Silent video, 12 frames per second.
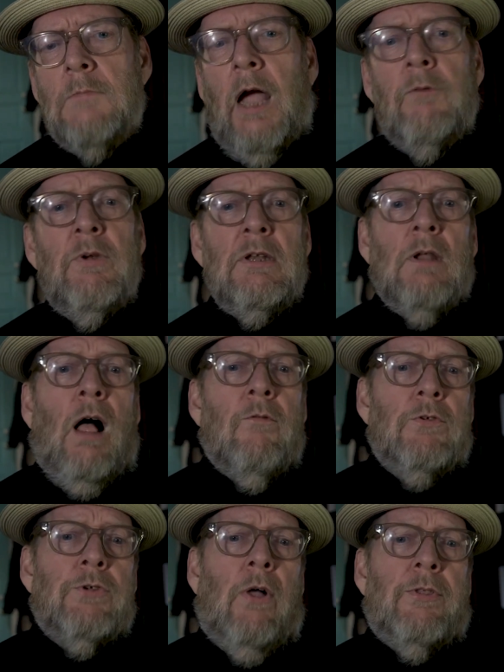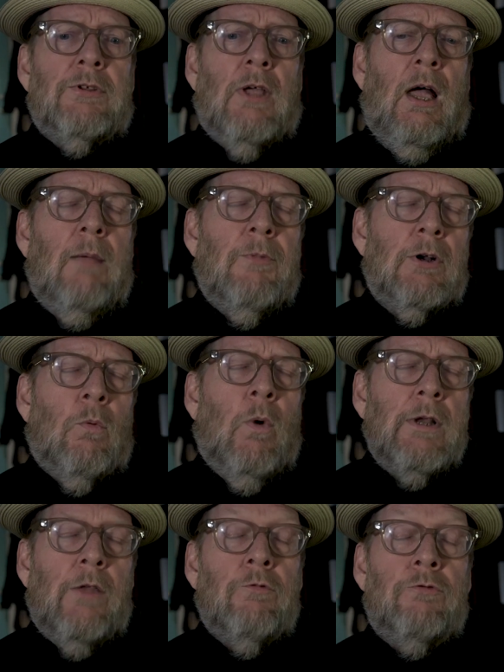I read novels all the time that are
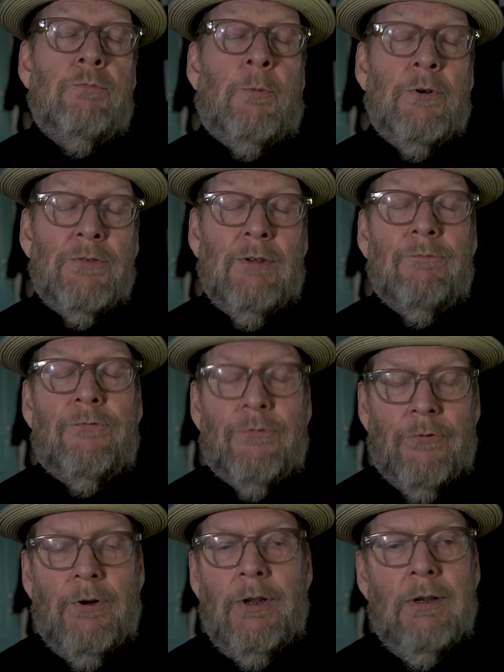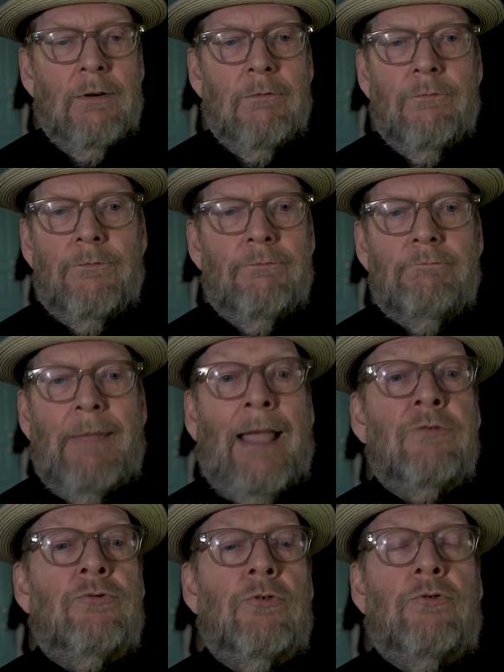100% free of
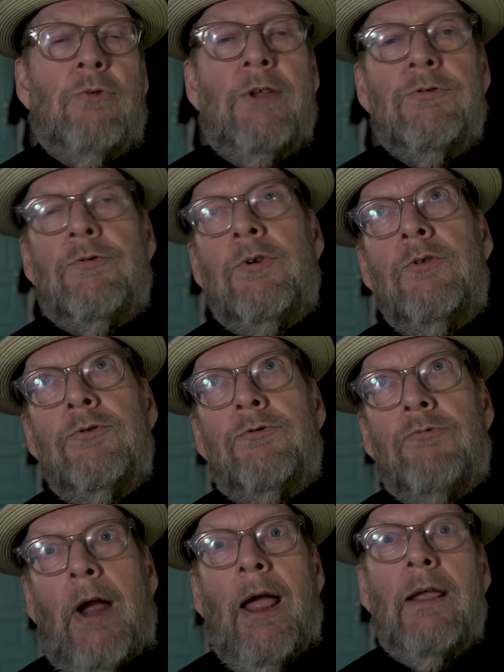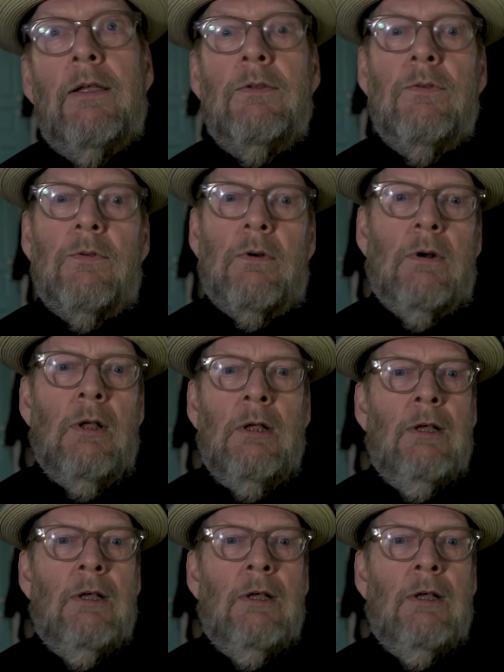extraterrestrials, dragons, or